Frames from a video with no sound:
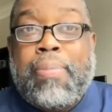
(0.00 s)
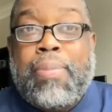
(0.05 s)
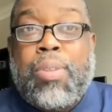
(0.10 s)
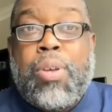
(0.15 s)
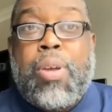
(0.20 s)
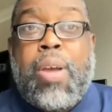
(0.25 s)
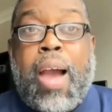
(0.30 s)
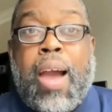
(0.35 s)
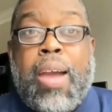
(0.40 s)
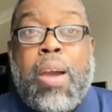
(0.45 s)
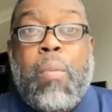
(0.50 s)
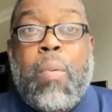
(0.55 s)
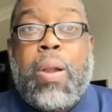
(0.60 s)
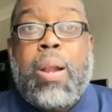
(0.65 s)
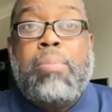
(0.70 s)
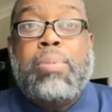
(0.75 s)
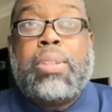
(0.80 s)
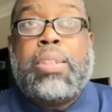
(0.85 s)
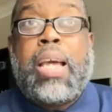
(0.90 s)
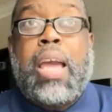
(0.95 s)
Do y'all hear what
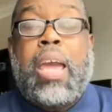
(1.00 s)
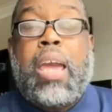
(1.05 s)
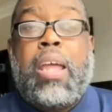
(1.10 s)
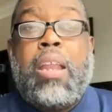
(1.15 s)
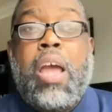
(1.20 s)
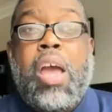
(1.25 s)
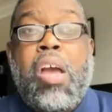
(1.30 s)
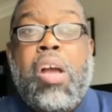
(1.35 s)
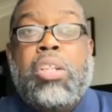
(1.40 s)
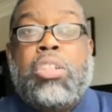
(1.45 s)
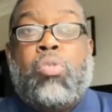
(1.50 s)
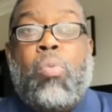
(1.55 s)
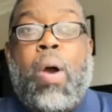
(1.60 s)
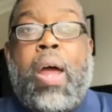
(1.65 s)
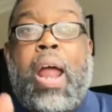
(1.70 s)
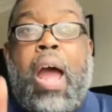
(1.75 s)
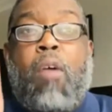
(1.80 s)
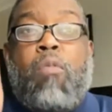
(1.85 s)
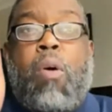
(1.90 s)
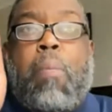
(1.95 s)
I'm saying? So
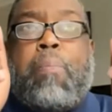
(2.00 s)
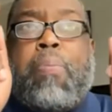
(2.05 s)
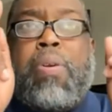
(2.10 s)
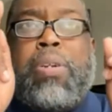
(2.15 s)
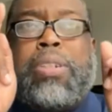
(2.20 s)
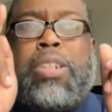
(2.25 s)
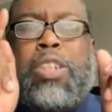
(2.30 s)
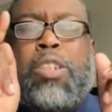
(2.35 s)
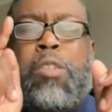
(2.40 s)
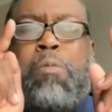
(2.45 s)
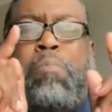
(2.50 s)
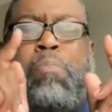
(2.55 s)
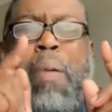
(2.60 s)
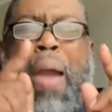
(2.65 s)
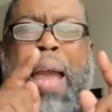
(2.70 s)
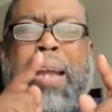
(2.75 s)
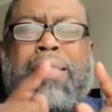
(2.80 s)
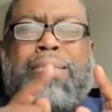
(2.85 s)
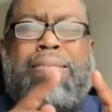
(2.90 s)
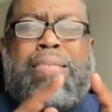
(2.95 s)
when our
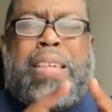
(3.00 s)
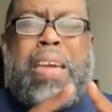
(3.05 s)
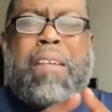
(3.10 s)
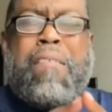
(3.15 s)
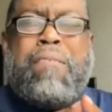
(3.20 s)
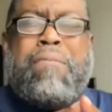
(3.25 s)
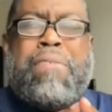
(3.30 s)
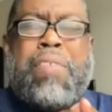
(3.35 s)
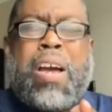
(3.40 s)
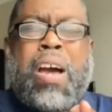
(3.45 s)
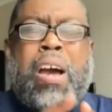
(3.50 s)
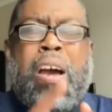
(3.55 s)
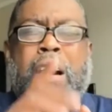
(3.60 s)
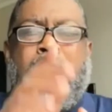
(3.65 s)
perspective